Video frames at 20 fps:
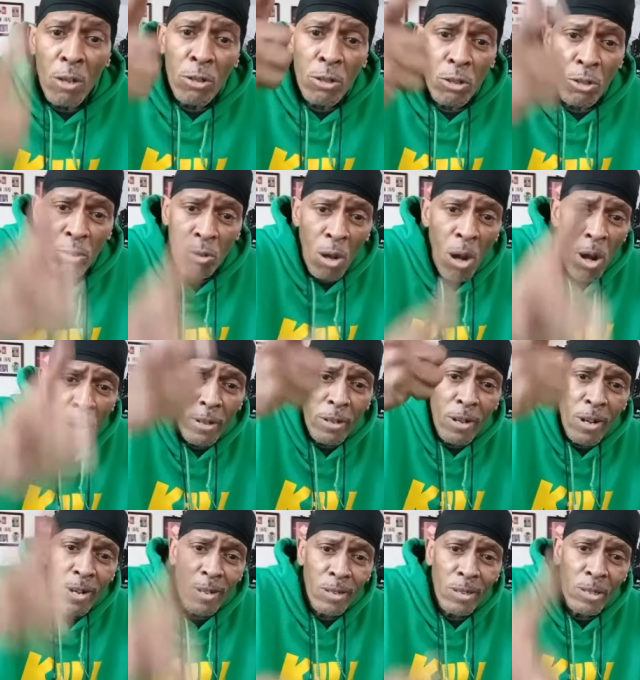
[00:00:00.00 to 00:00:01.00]
Start
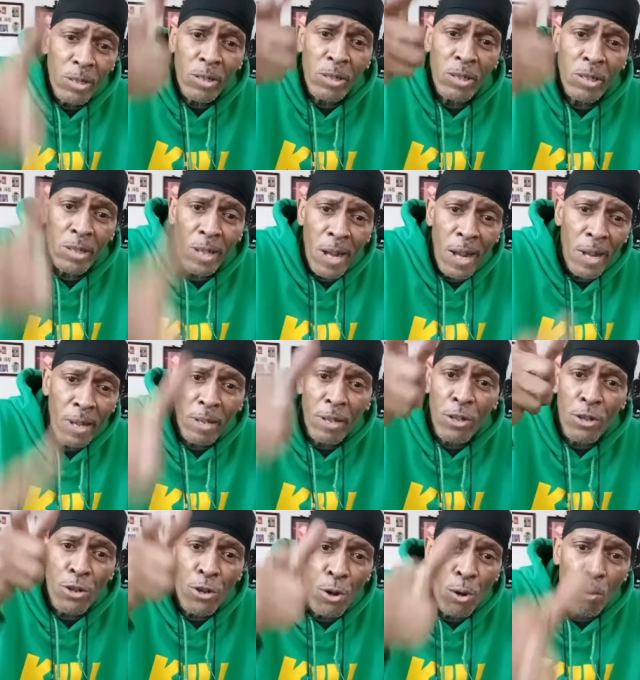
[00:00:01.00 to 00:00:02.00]

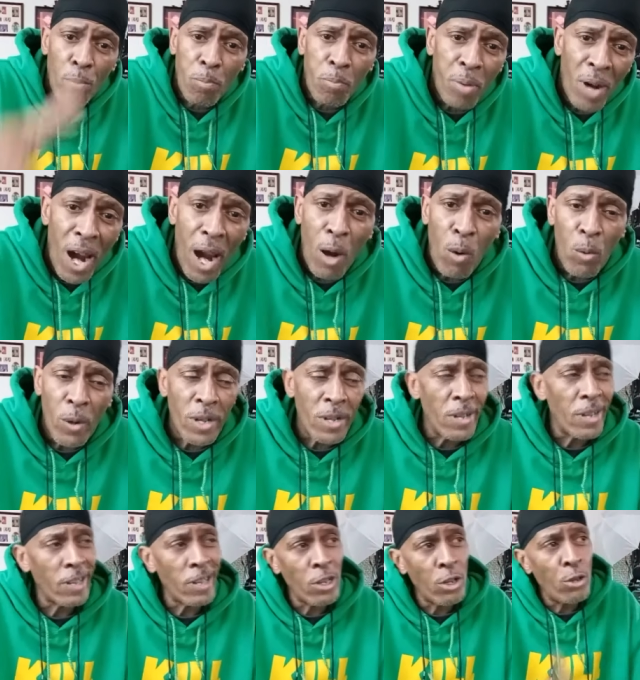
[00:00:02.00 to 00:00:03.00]
understanding your power,
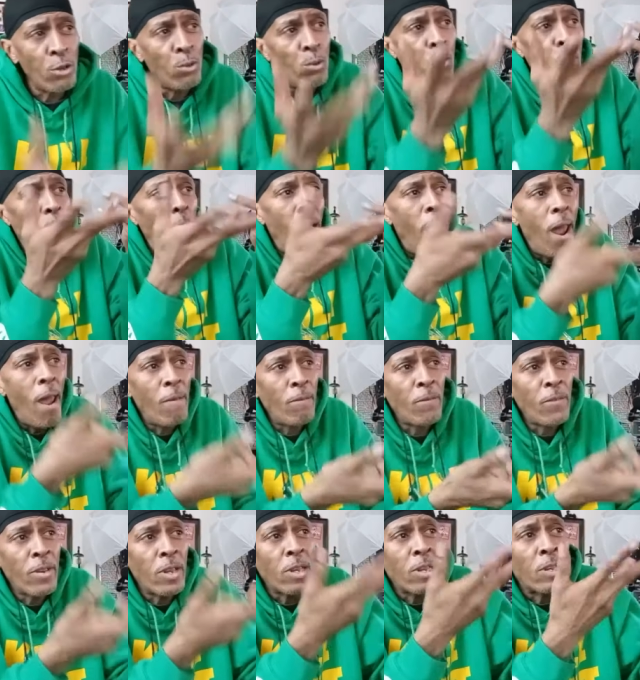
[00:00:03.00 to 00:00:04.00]
nigga. You don't
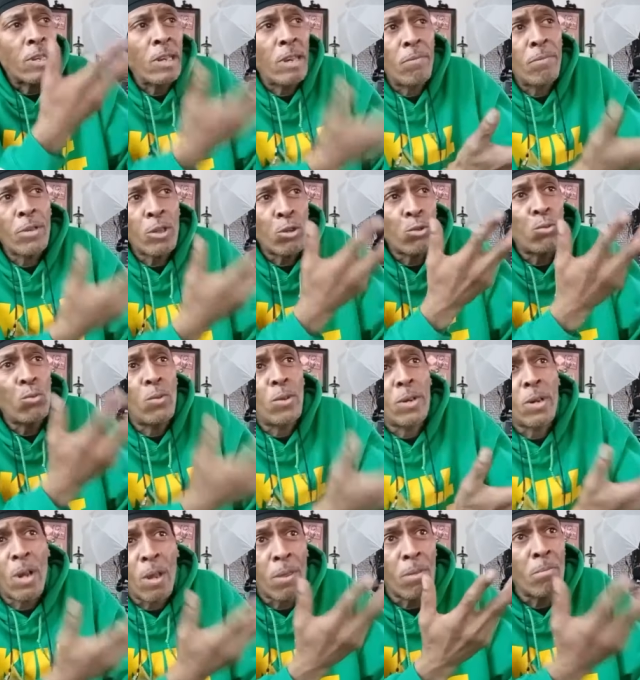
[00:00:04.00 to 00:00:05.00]
have to give it to
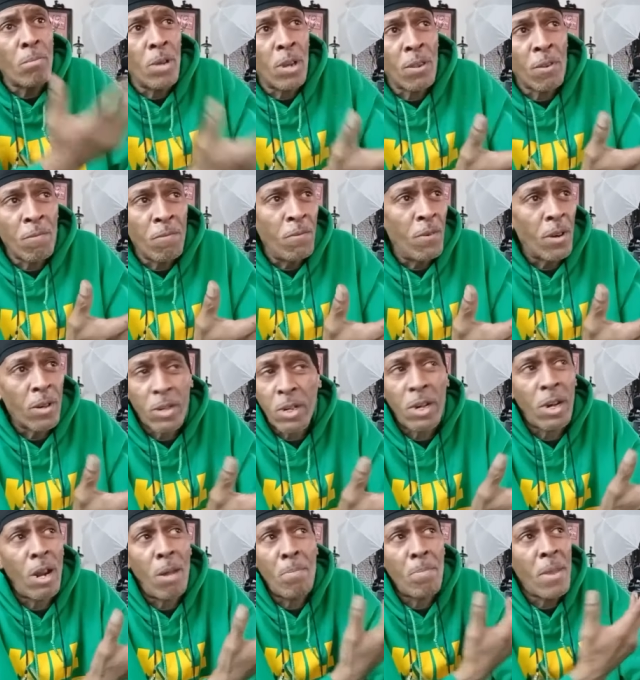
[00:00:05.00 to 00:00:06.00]
another motherfucker.
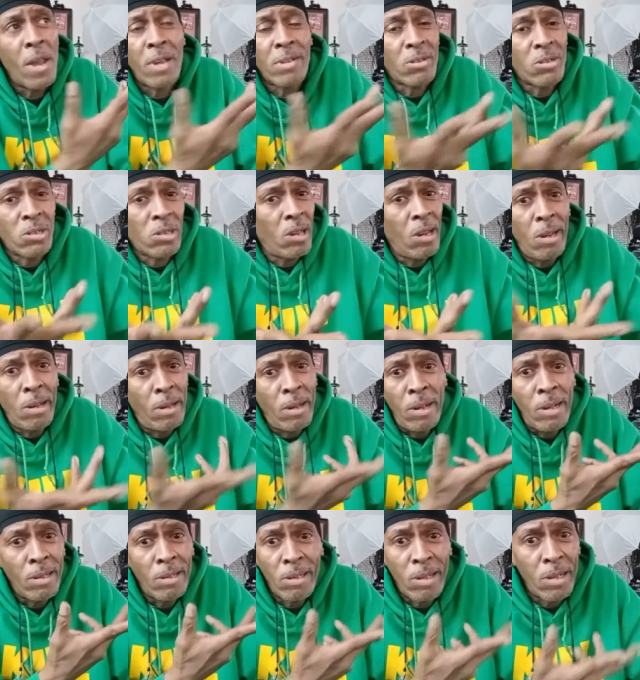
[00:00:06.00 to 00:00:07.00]
And I'm not saying
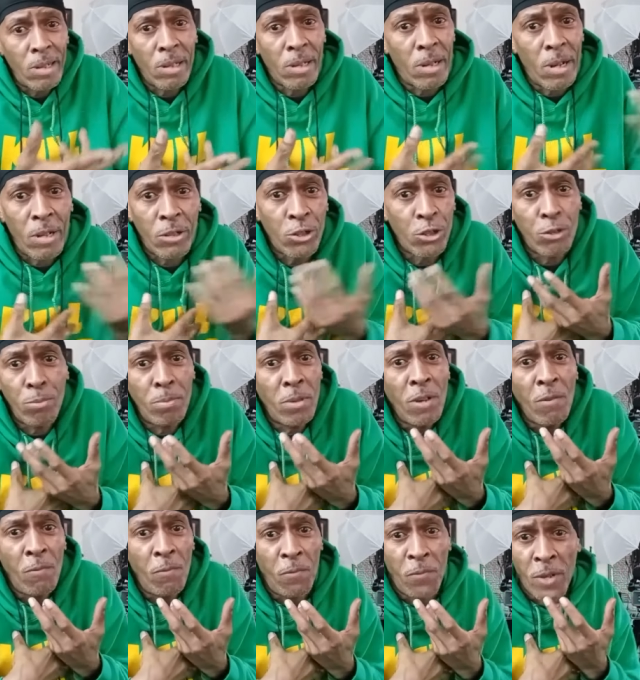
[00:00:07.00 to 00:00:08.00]
anything that I should
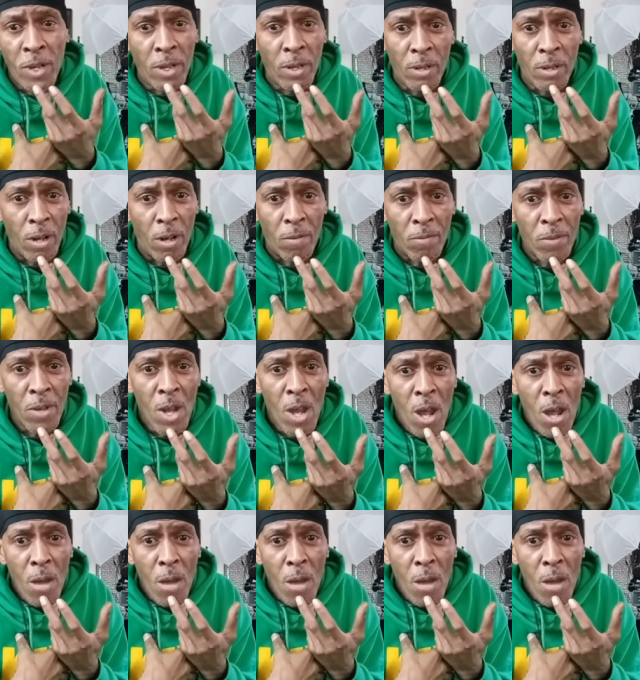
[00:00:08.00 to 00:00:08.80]
be feared of.